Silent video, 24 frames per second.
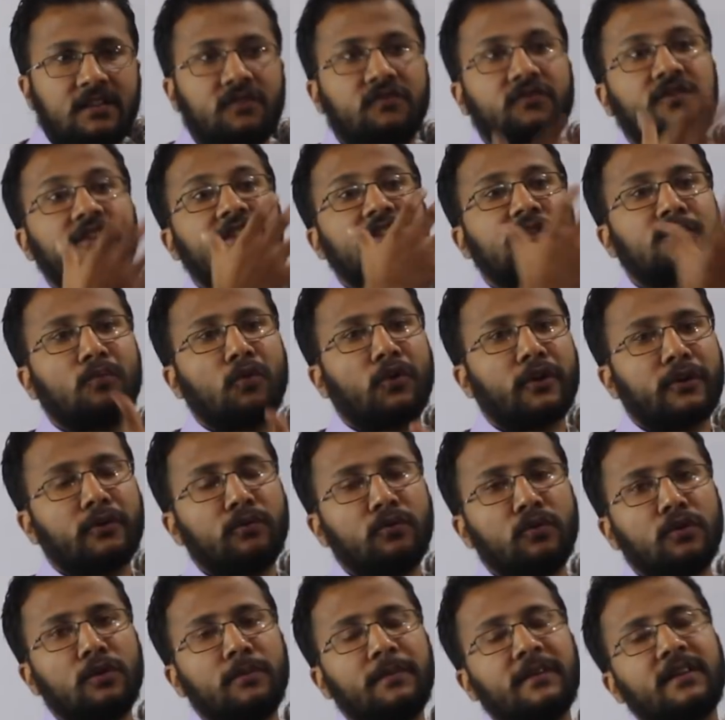The first
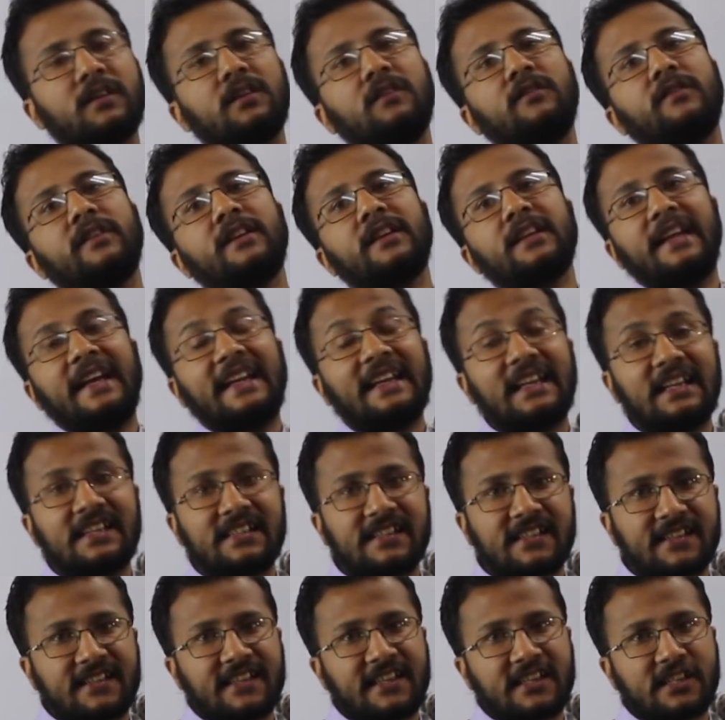module will be covering
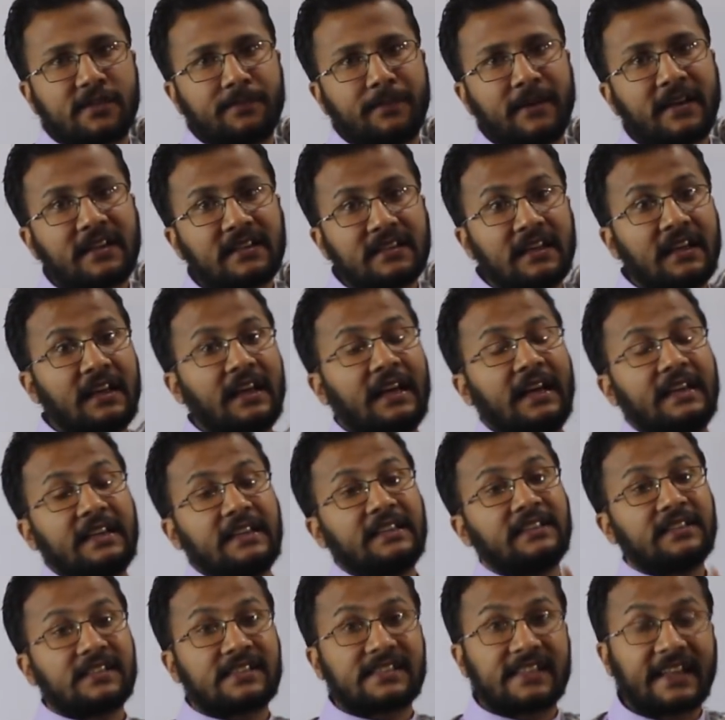analysis aspect, and
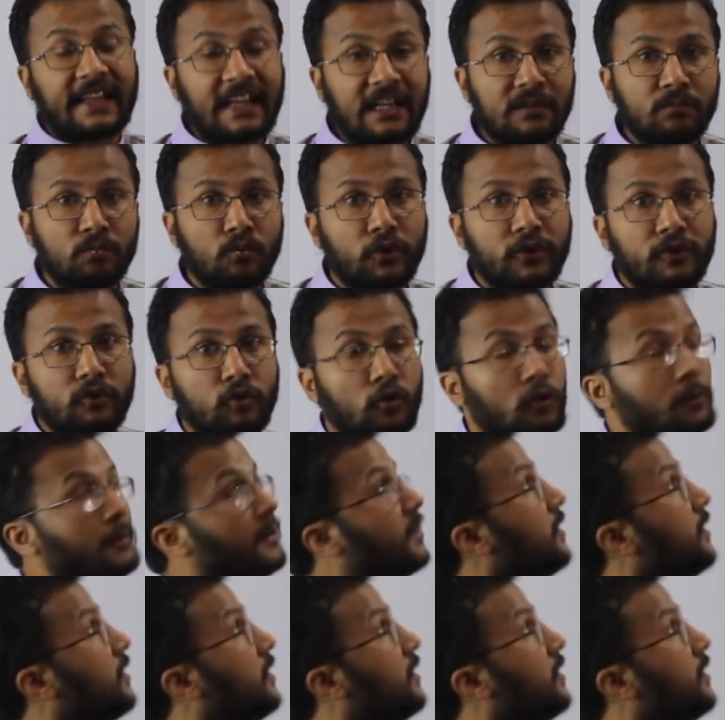in the second module we'll